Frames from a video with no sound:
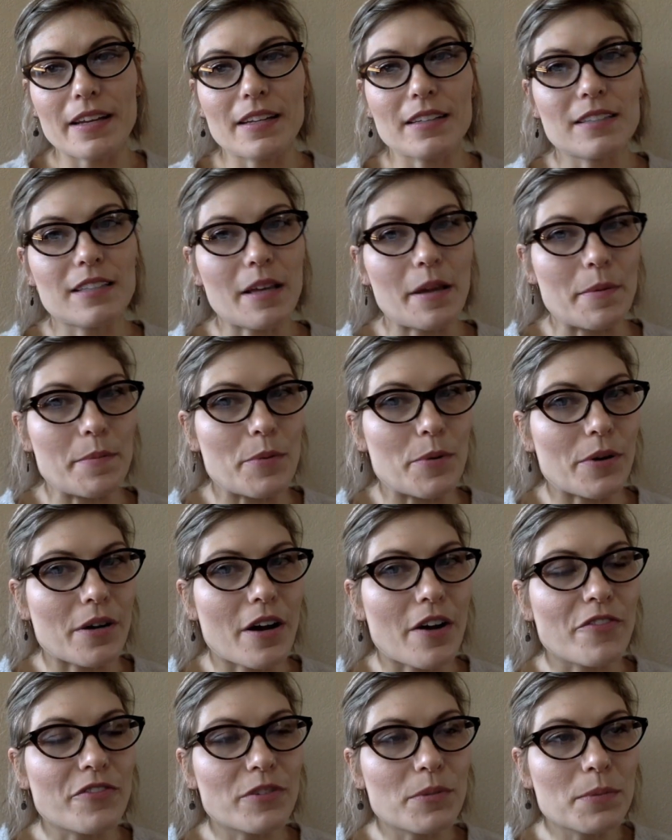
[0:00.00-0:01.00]
is a more
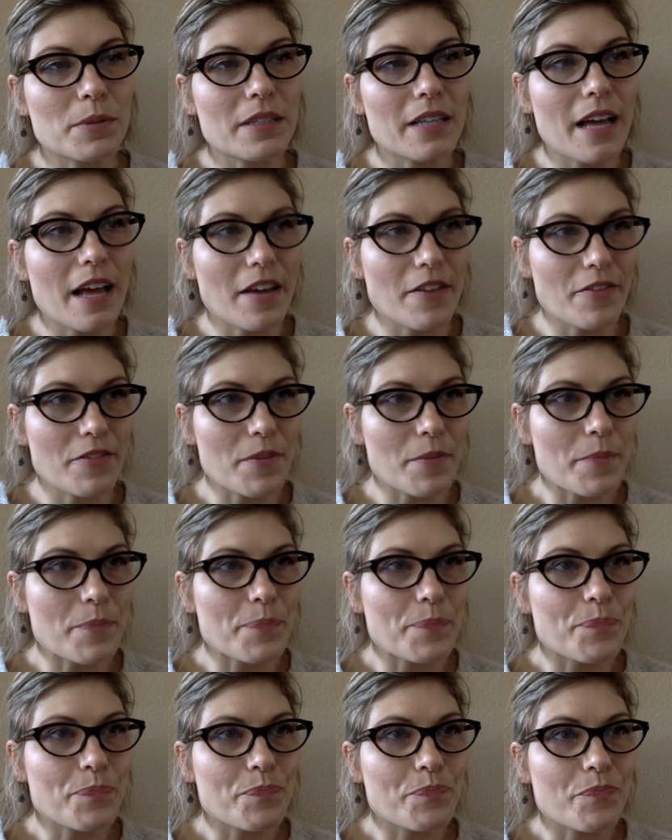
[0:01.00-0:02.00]
comfortable life,
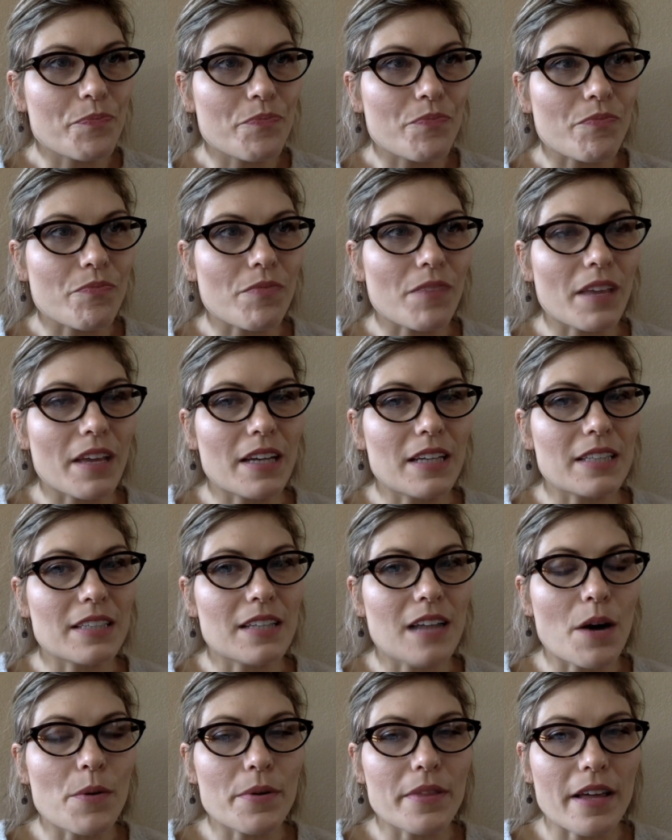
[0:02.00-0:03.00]
it is
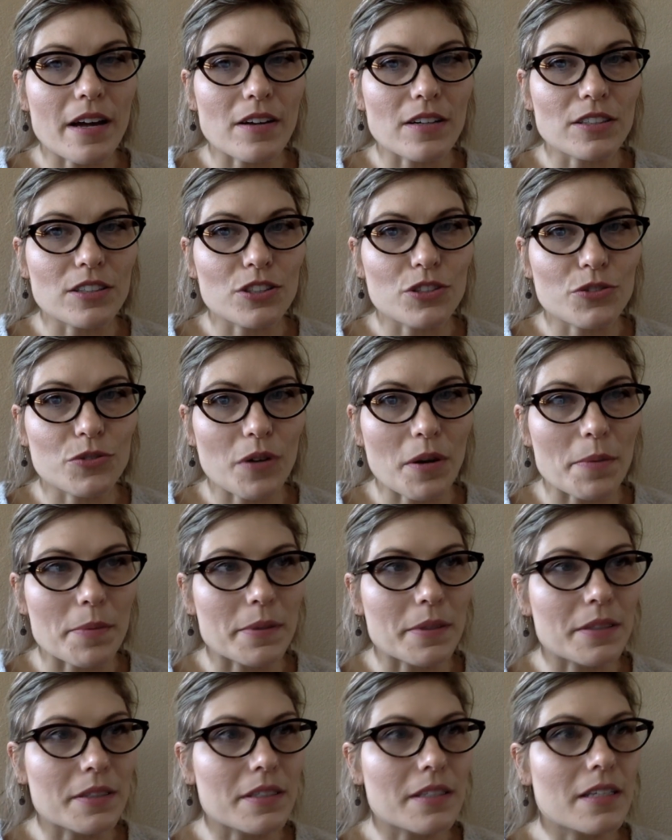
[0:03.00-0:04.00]
not without its
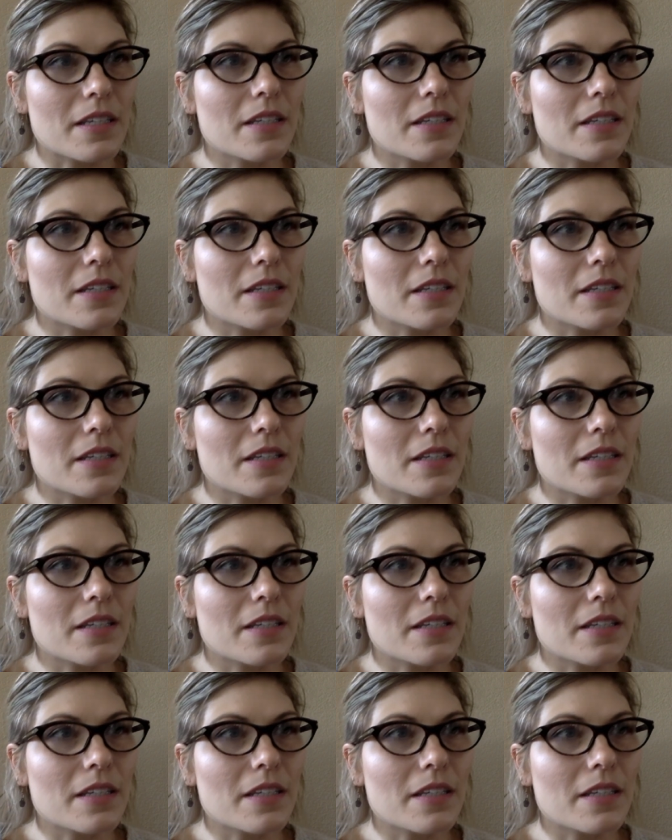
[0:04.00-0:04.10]
troubles.